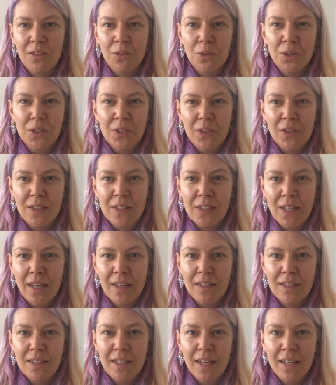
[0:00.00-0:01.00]
also
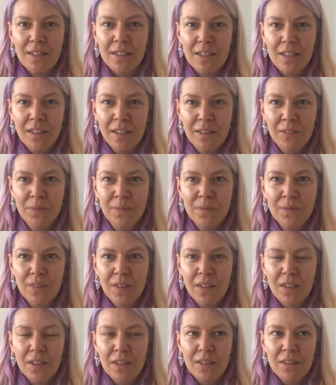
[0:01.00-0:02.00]
decided to get dinner.
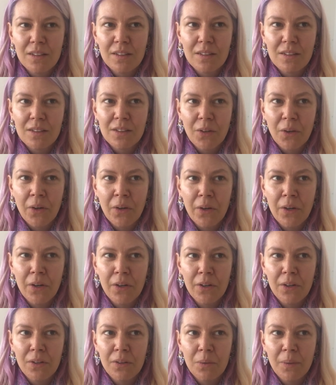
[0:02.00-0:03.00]
So
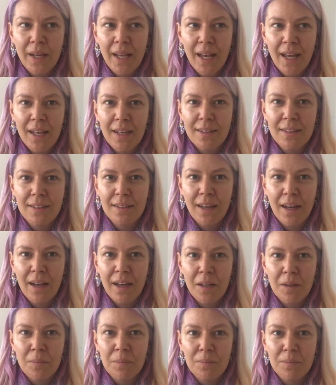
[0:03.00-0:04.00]
we had
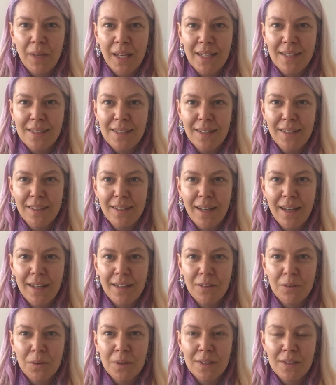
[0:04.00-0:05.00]
pizza
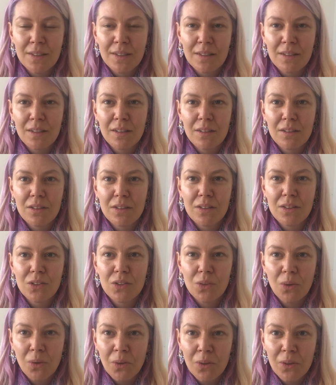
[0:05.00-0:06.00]
and it was
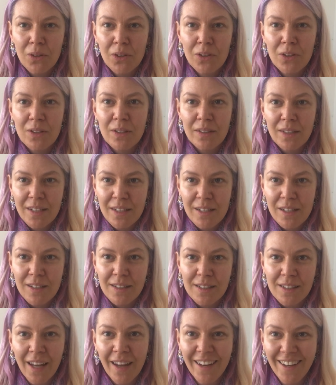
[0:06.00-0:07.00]
so
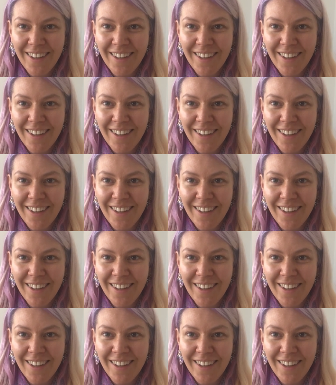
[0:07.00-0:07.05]
delicious.